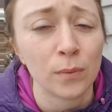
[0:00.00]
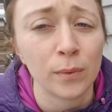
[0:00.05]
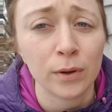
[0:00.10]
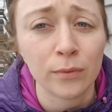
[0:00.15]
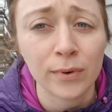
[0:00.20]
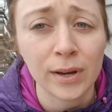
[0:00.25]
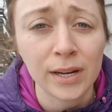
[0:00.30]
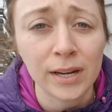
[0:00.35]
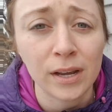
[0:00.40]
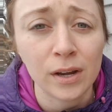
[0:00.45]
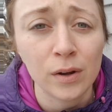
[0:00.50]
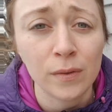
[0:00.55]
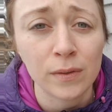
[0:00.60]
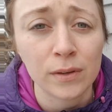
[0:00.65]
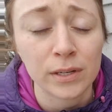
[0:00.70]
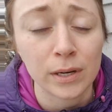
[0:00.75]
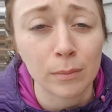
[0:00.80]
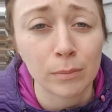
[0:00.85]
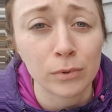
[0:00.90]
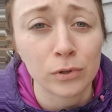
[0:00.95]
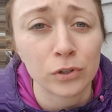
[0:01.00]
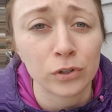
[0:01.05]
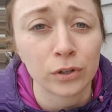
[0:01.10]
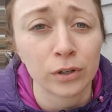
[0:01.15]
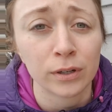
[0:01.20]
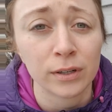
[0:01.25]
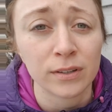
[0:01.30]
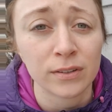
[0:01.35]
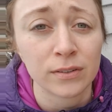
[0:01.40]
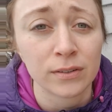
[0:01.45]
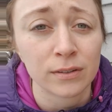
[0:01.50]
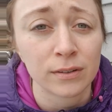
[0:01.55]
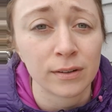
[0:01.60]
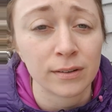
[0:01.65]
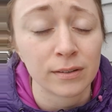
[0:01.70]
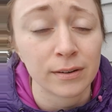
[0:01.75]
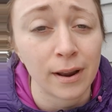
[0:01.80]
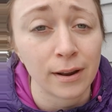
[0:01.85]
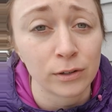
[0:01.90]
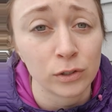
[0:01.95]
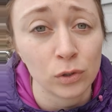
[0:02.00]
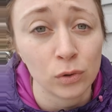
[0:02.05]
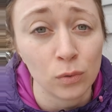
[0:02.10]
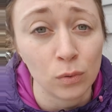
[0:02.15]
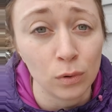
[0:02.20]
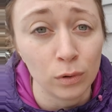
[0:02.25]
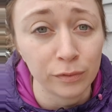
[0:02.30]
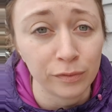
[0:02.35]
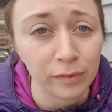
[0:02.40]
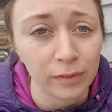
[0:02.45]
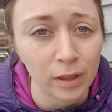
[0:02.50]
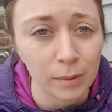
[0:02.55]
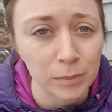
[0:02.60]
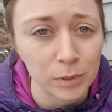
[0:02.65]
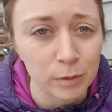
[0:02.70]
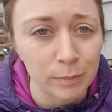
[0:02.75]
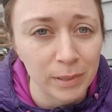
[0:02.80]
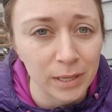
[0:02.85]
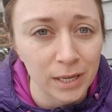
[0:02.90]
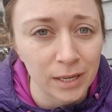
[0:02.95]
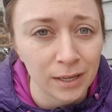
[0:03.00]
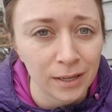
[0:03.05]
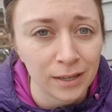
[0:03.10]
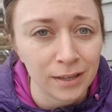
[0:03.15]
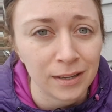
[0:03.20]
right now, the temperature is, is not too cold for them to be